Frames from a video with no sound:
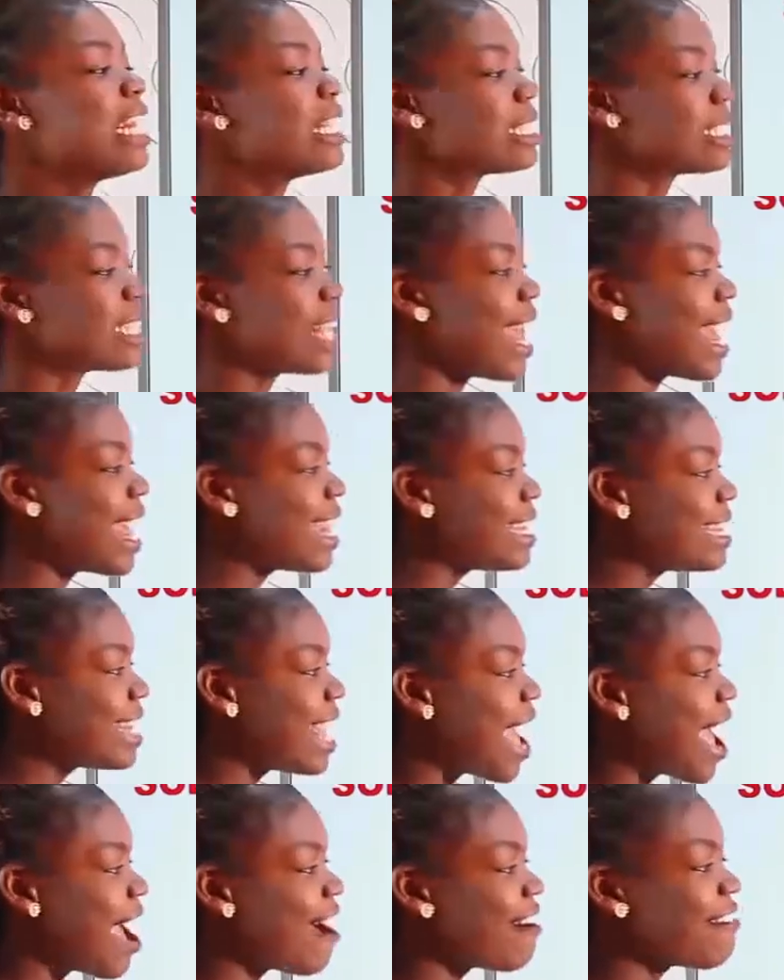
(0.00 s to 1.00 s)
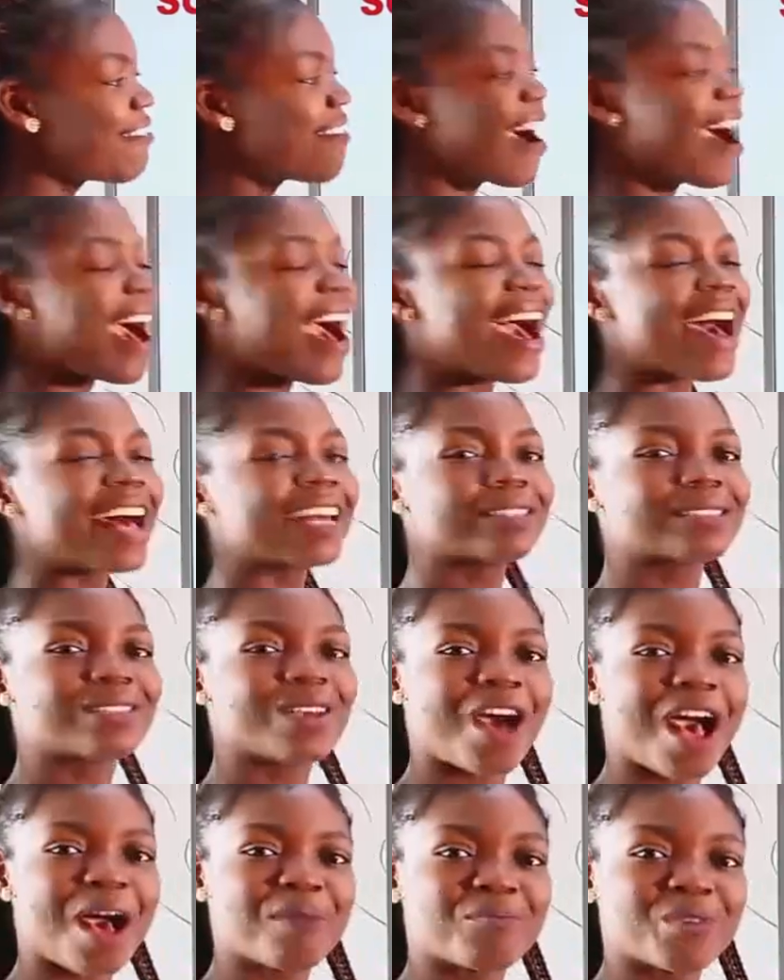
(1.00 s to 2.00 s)
10 naira. So
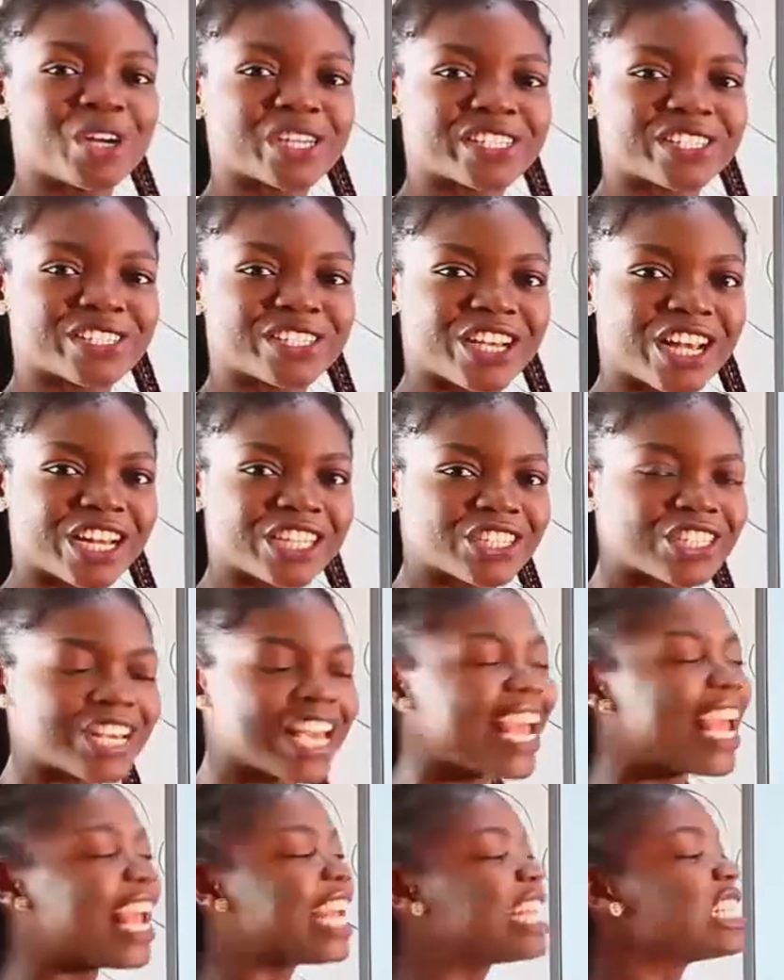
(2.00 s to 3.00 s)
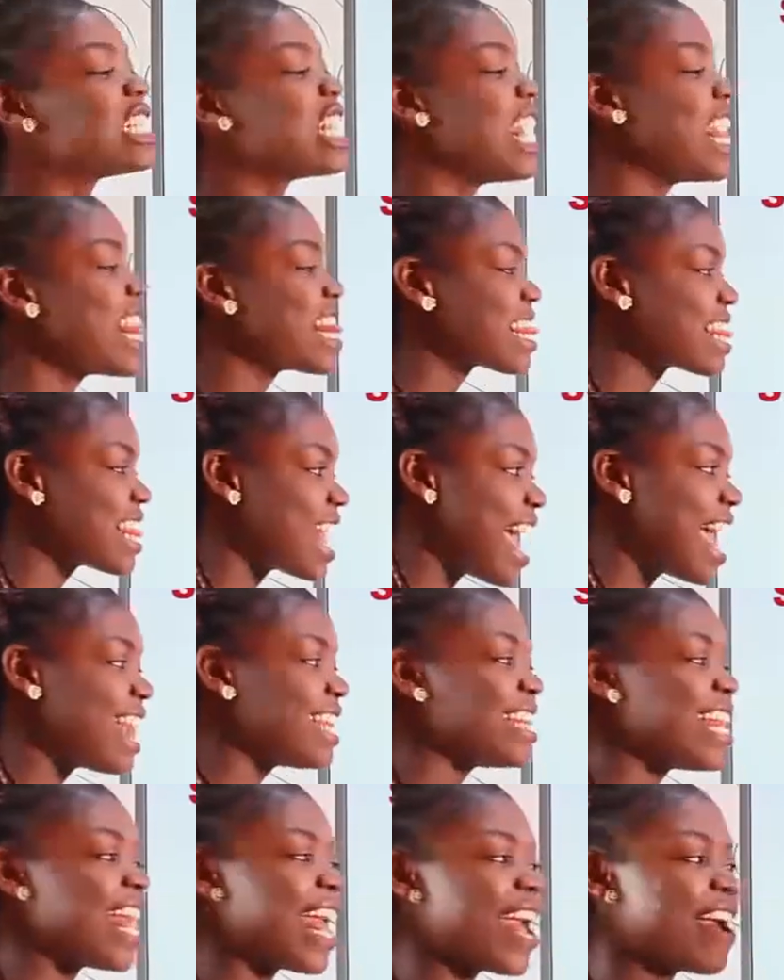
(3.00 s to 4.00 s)
how much is your change?
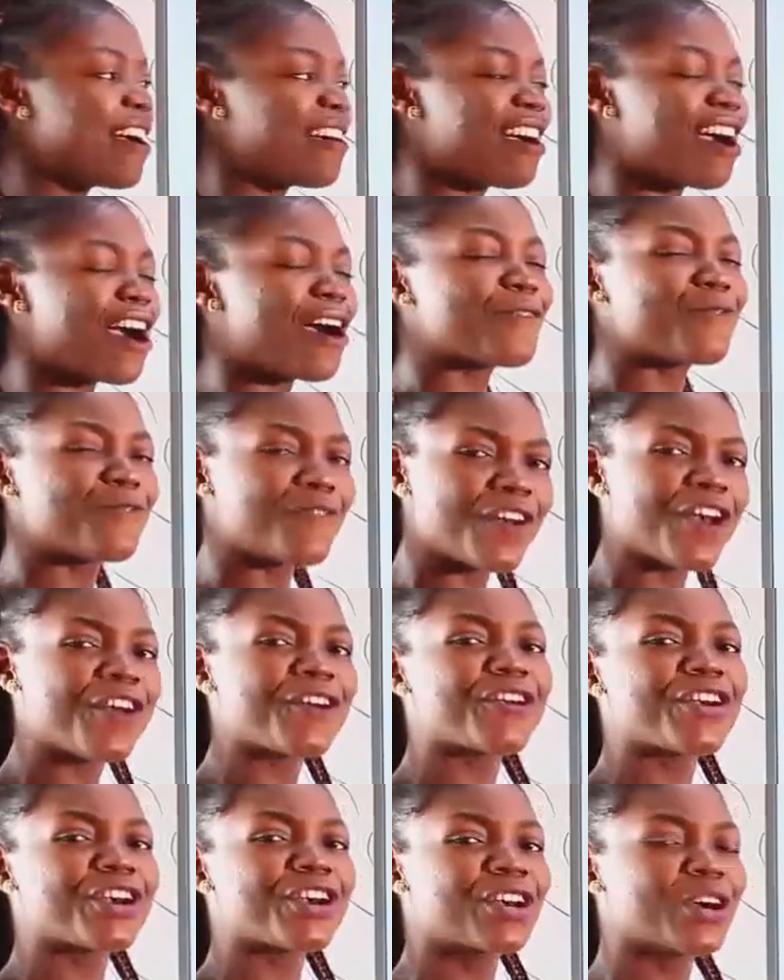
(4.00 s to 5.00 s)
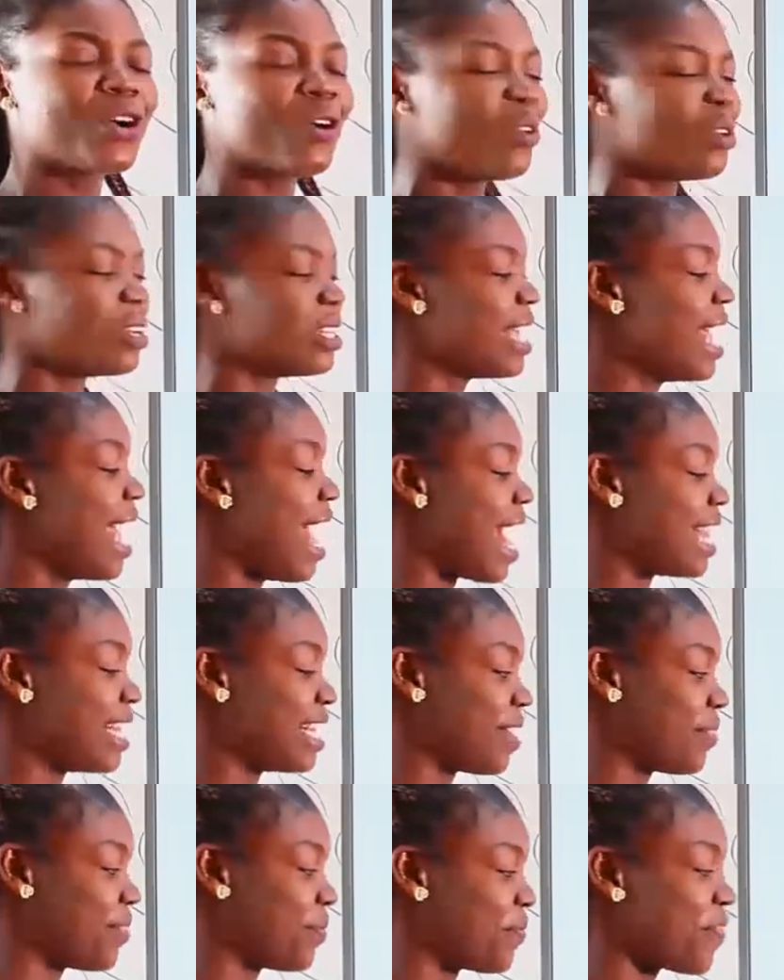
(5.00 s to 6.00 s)
10 naira. Very good. And
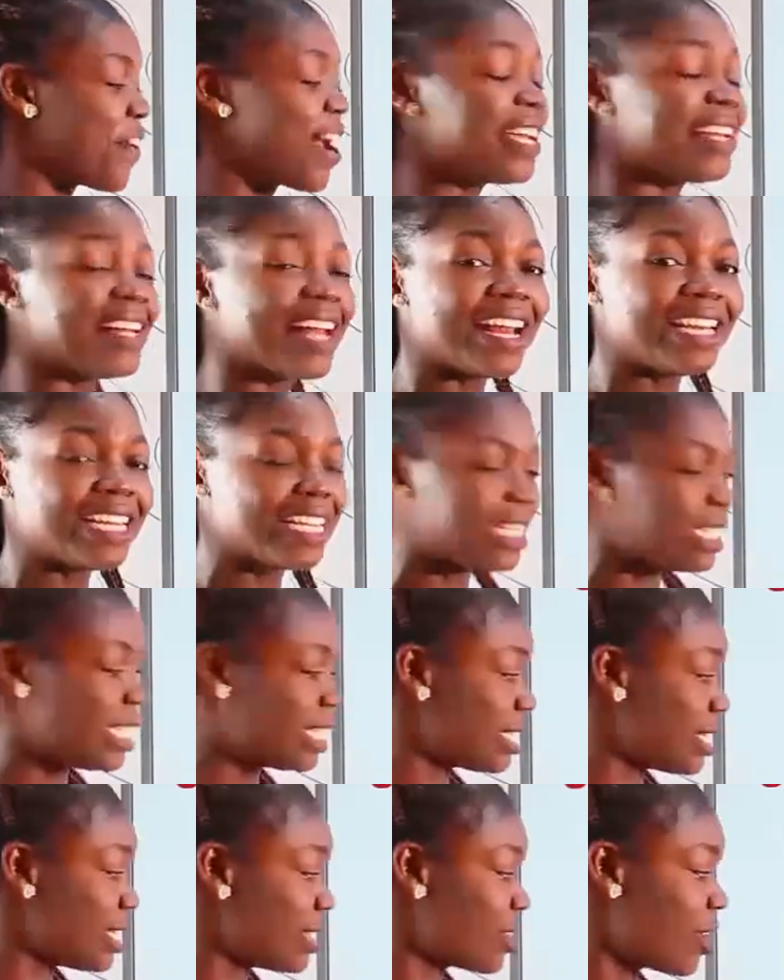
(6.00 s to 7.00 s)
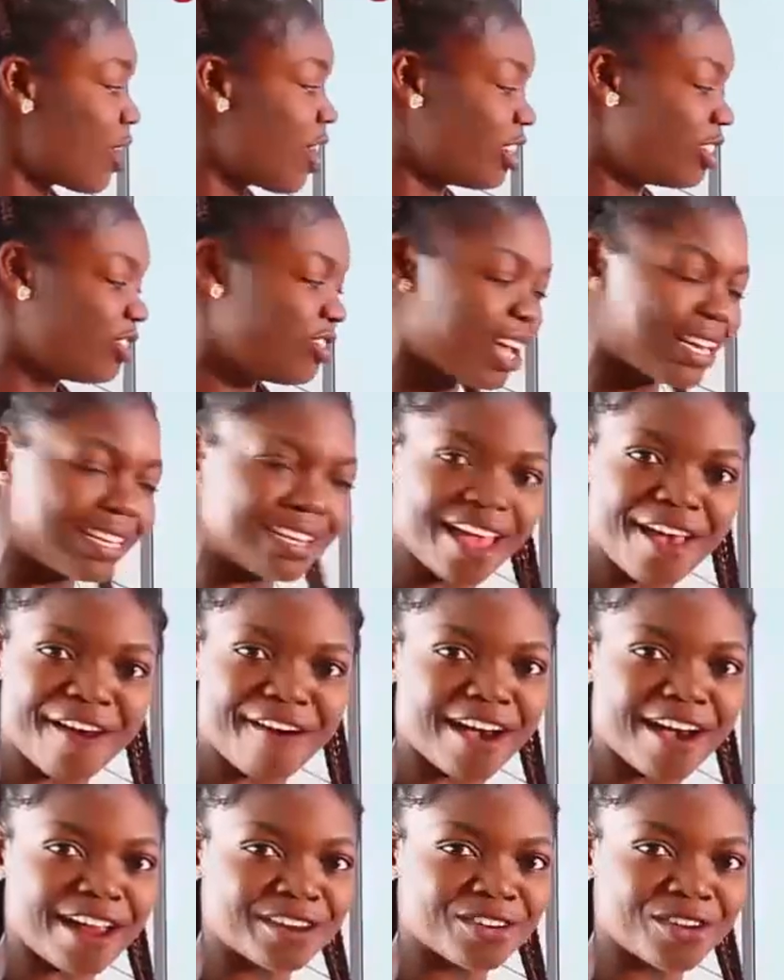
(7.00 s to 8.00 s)
then finally, this is 100
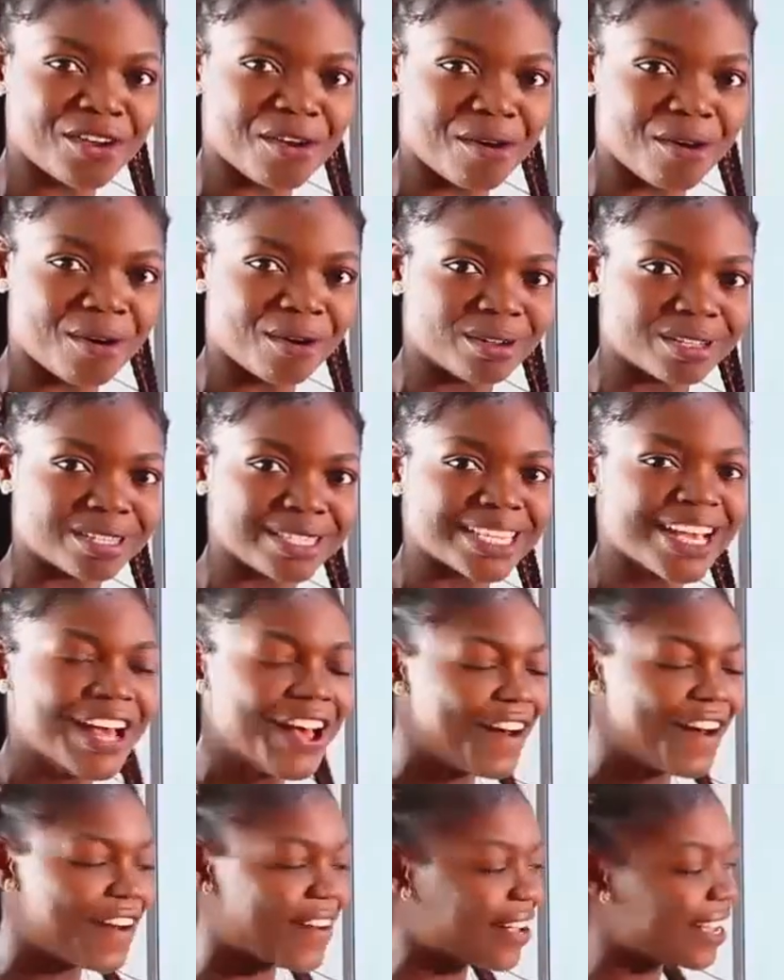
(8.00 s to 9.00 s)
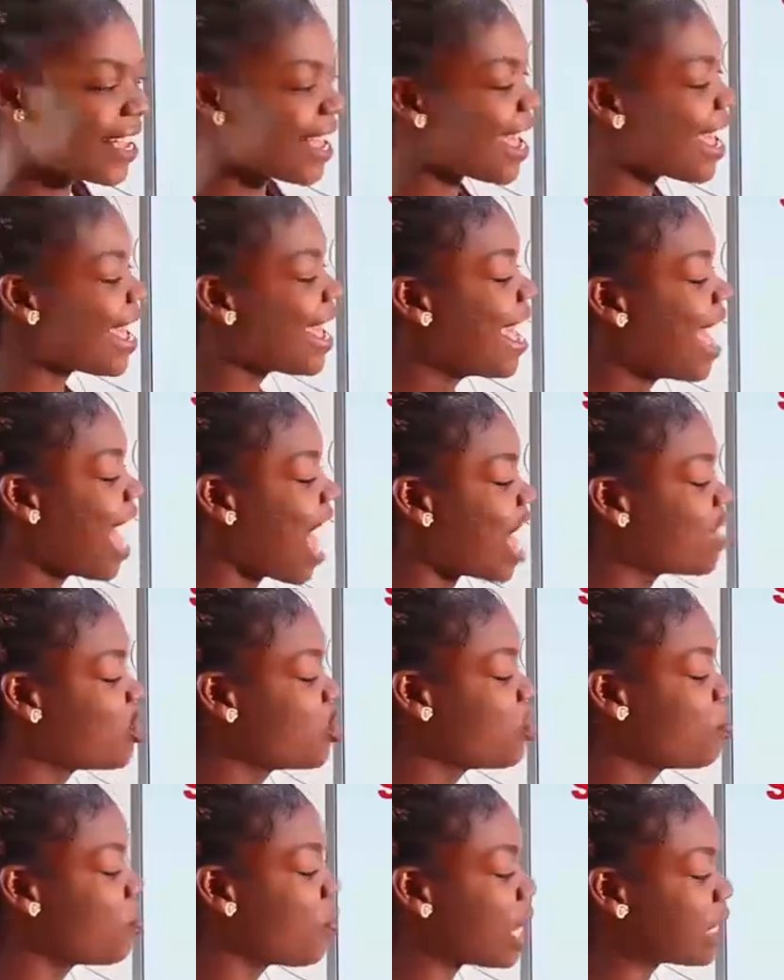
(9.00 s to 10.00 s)
naira note. Okay? And
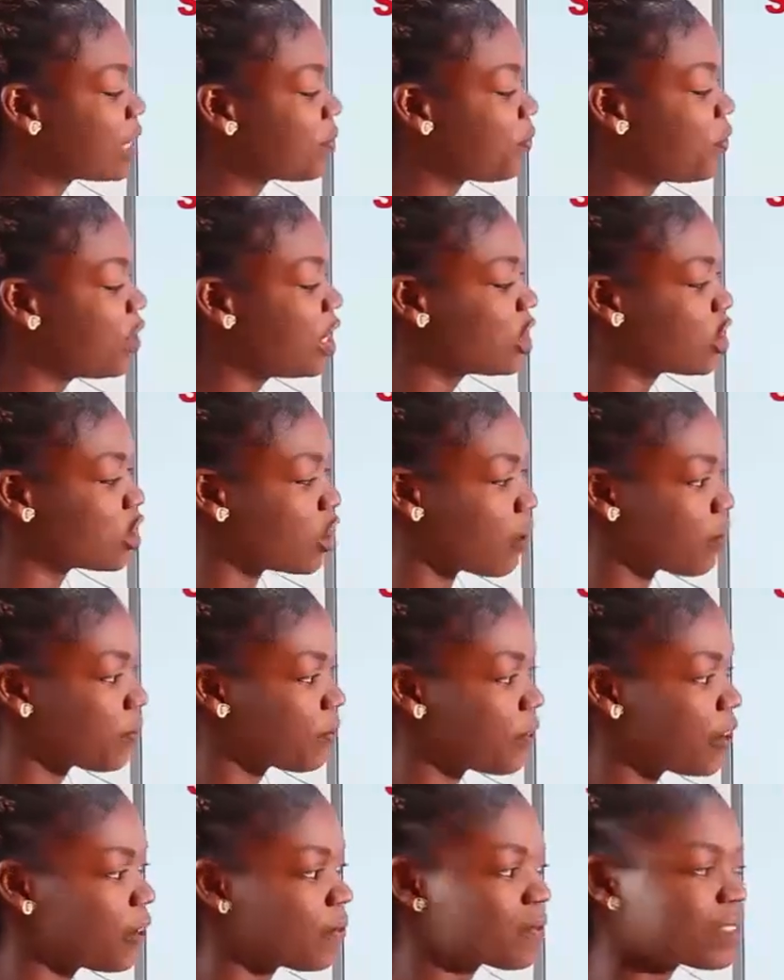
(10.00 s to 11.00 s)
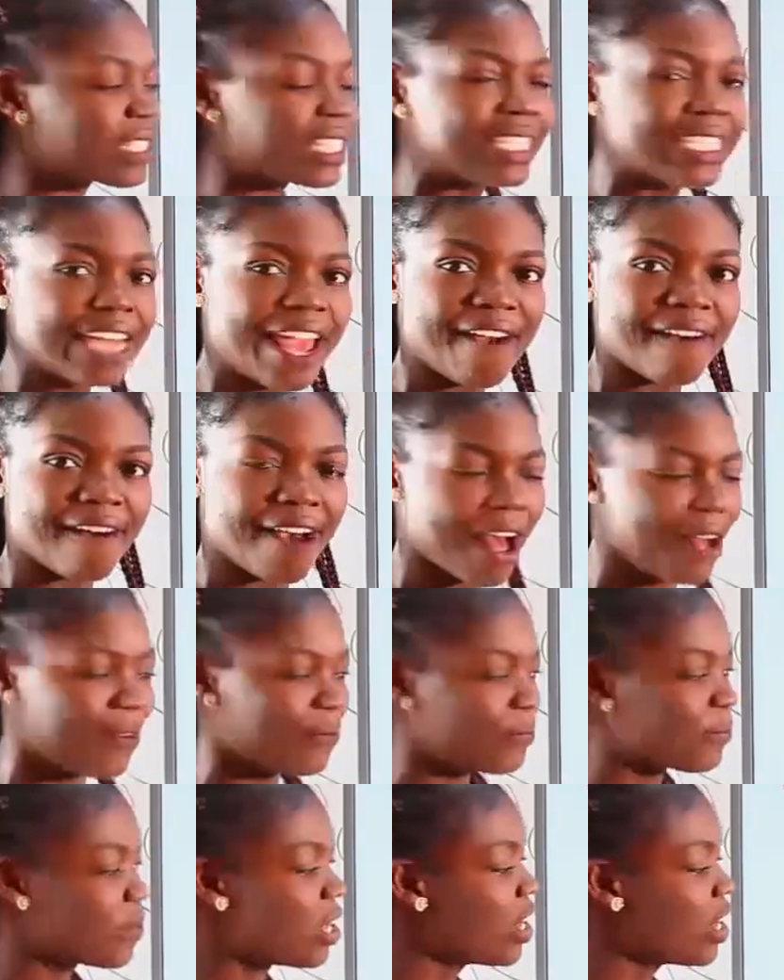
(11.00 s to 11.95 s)
you bought fish of 50 naira.